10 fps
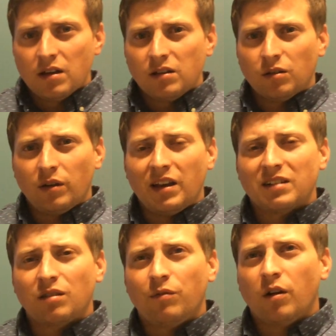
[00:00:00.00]
So he
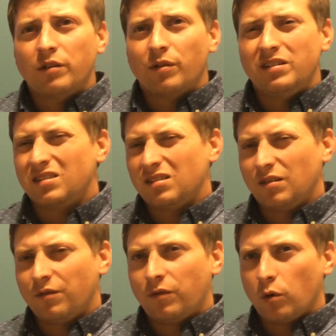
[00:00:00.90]
actually falls for a distance of
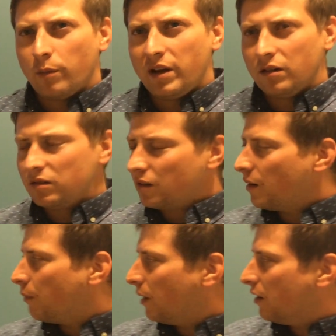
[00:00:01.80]
4 meters,
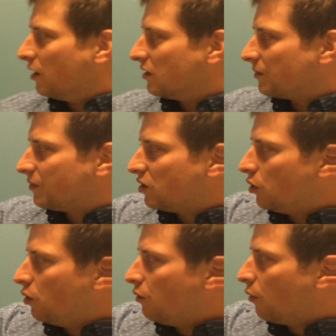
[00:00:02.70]
but there's
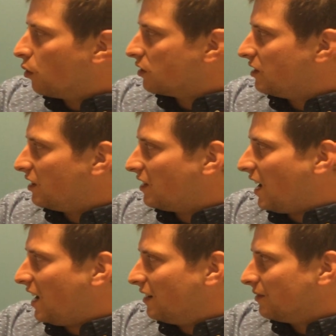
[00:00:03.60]
2, 4, 6,
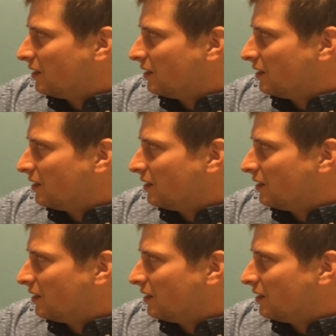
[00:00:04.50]
8,